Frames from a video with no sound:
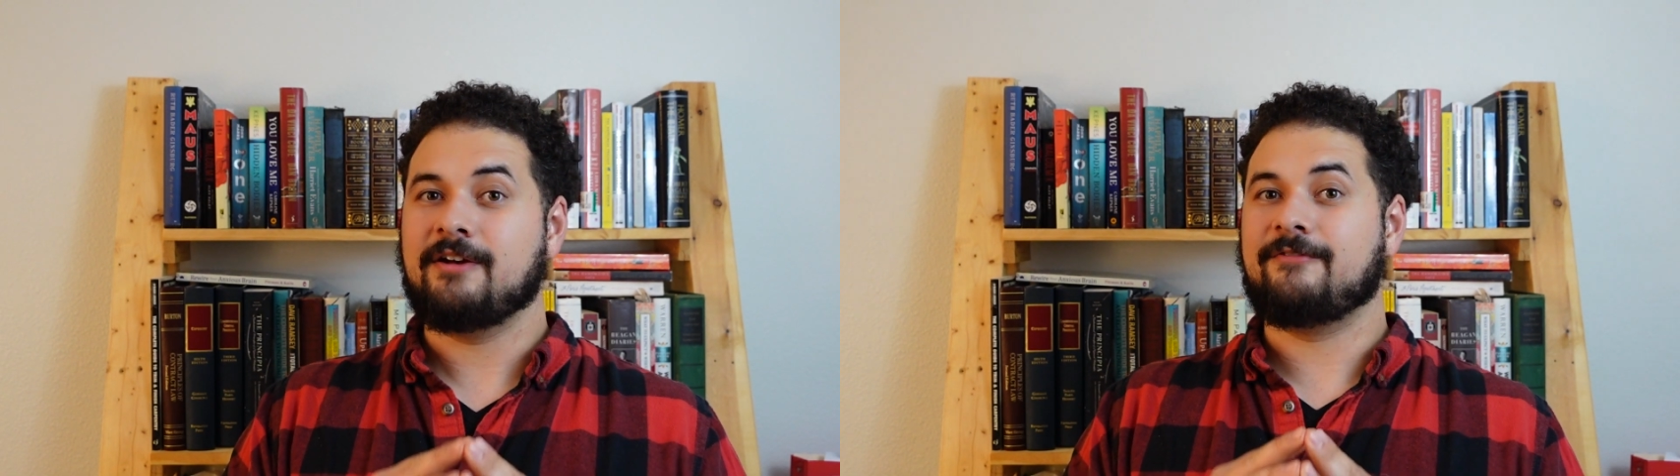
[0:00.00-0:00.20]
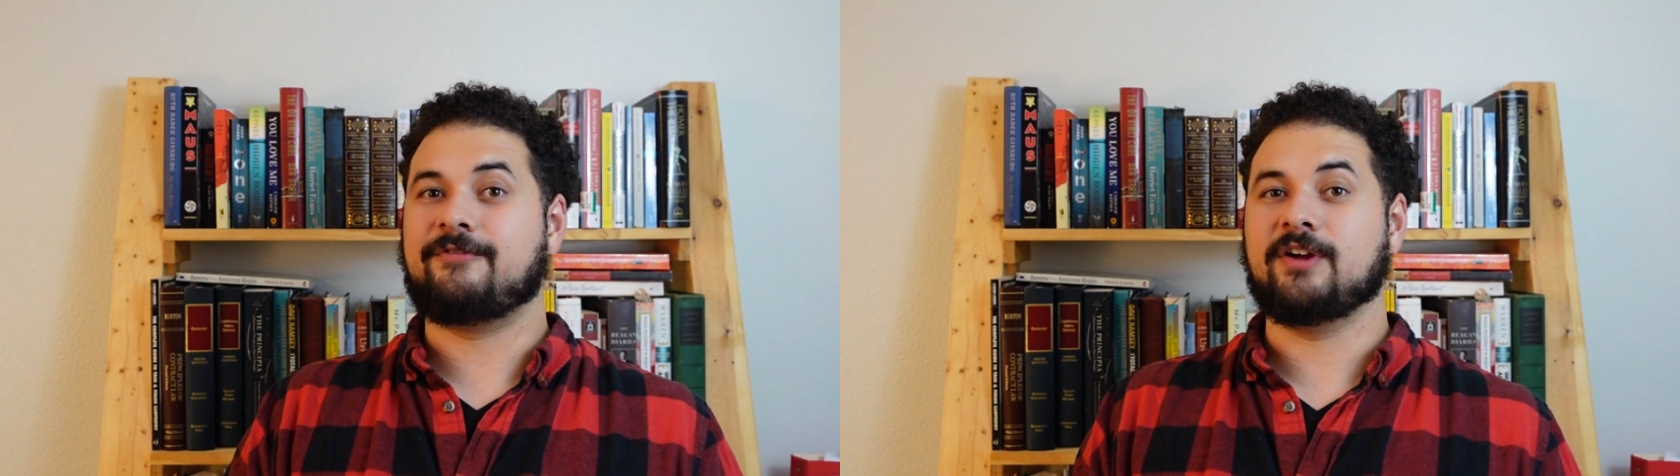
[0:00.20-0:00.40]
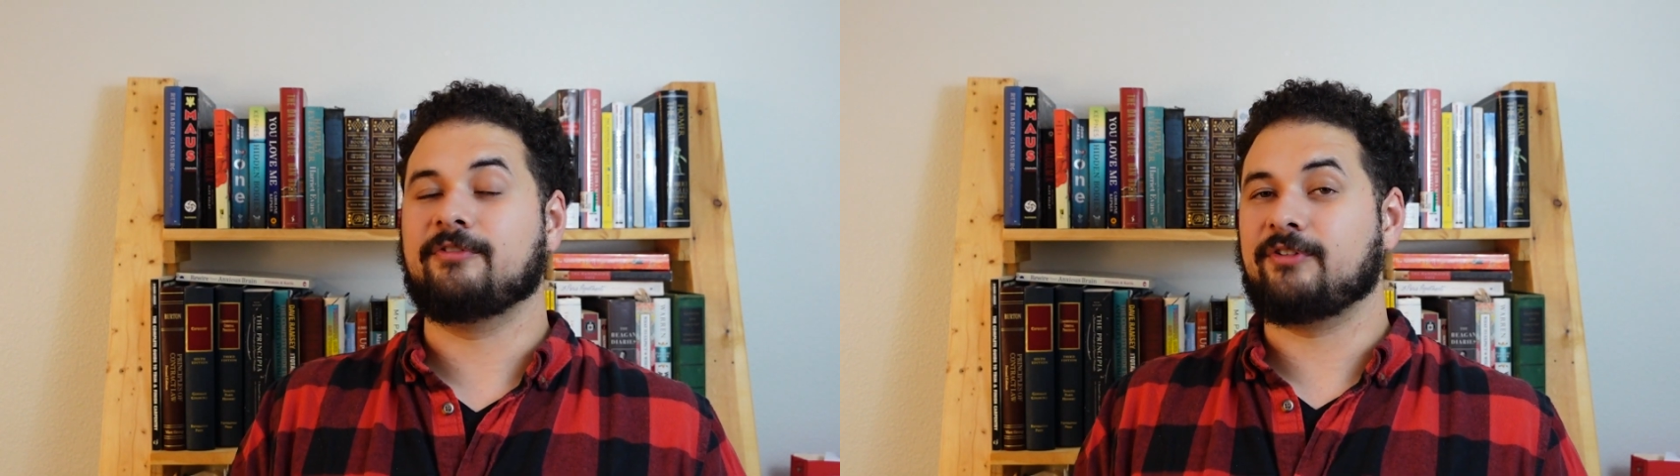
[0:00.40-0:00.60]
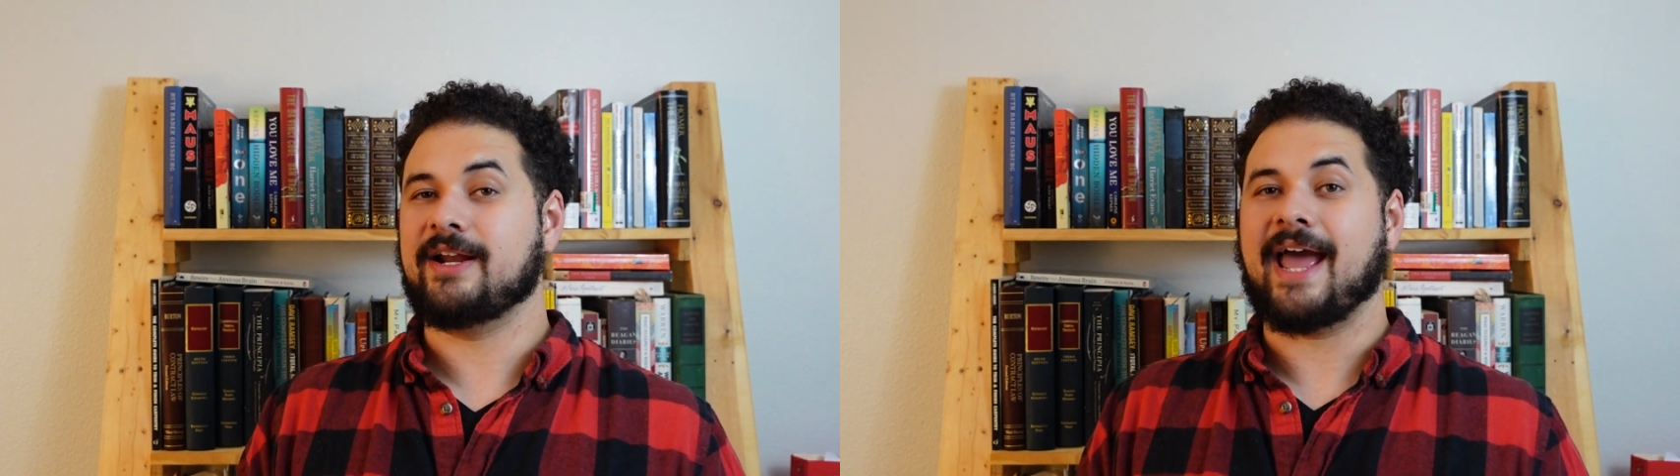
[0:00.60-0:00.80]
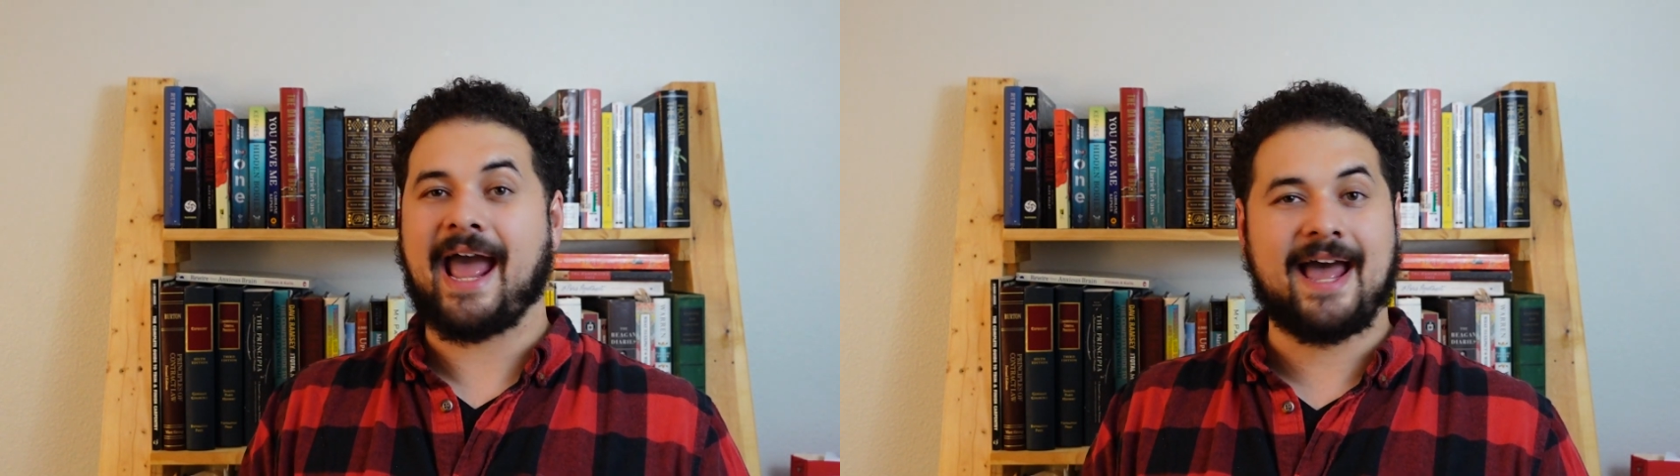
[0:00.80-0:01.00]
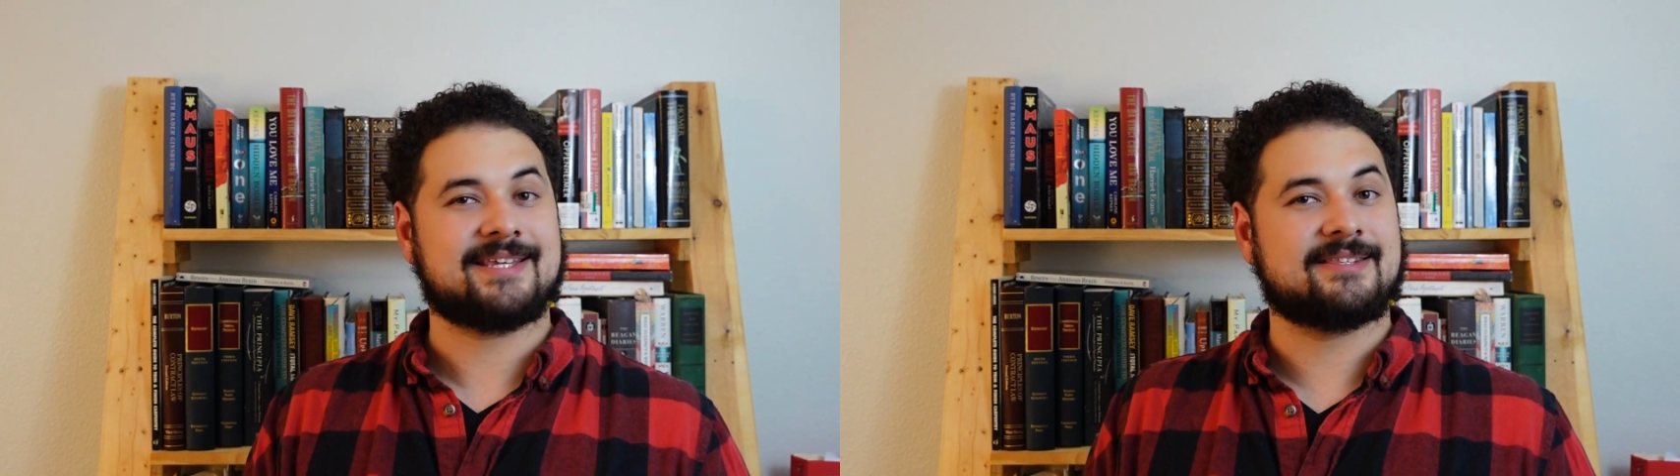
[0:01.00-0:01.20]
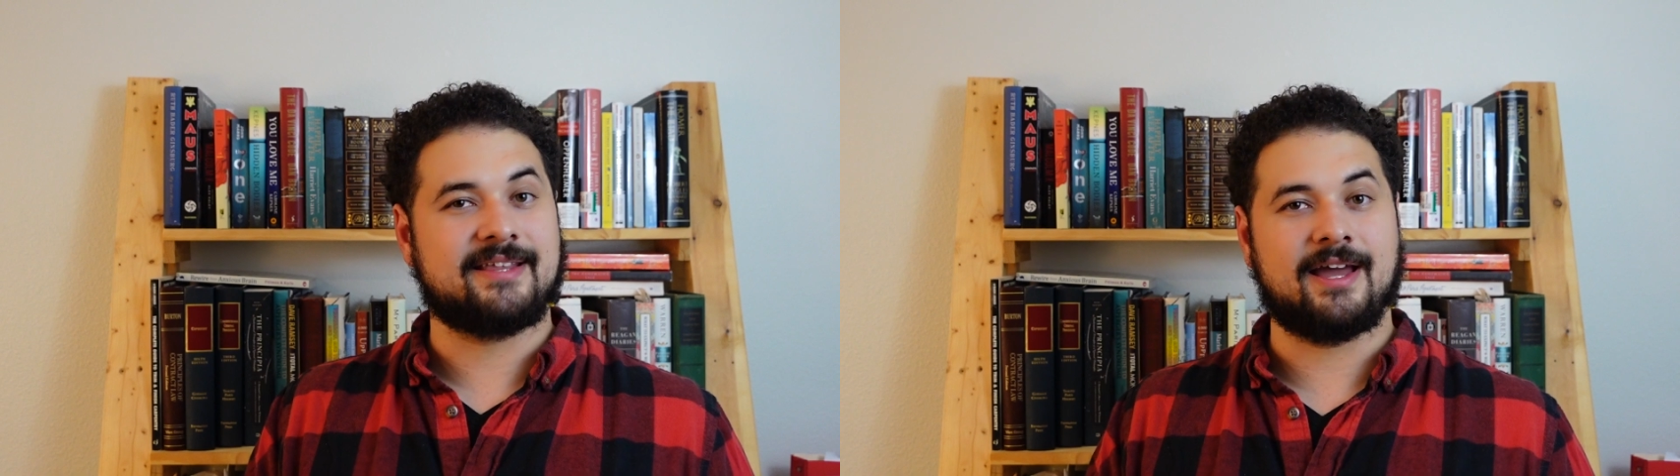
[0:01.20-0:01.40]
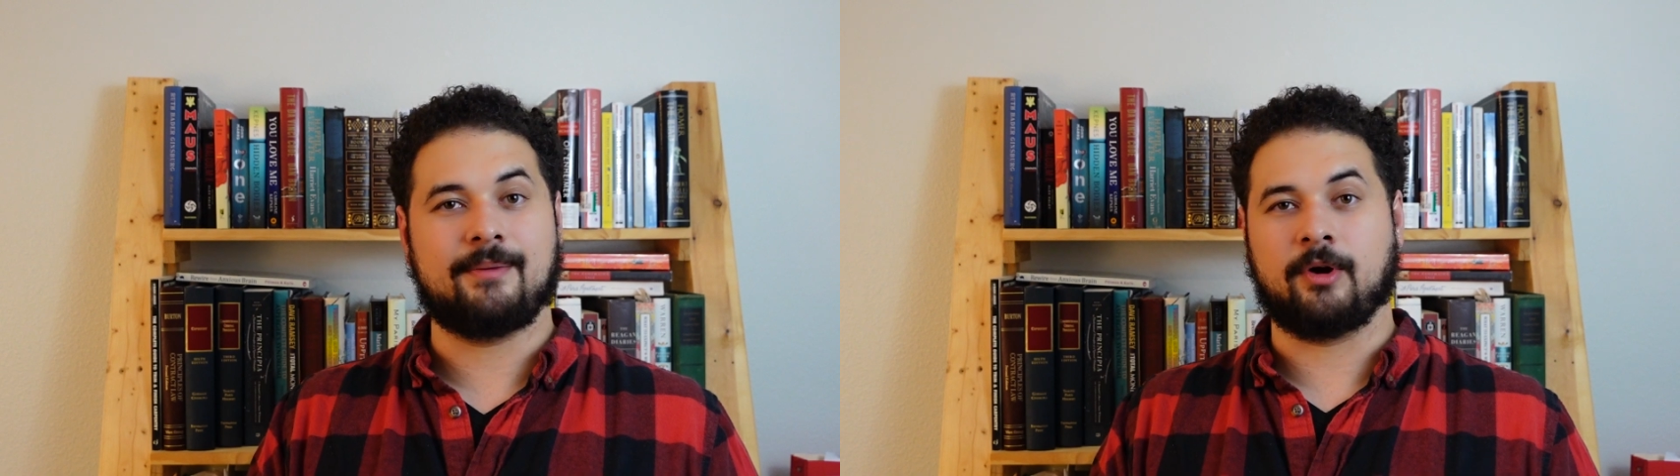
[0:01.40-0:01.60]
feel free to ask
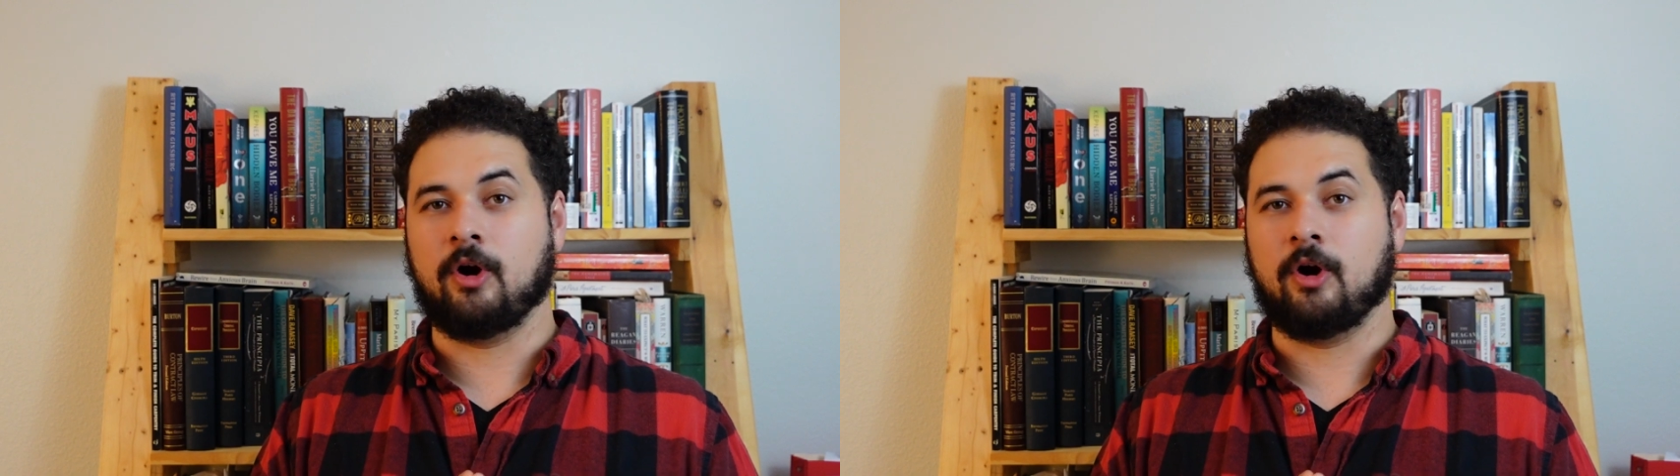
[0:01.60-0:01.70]
them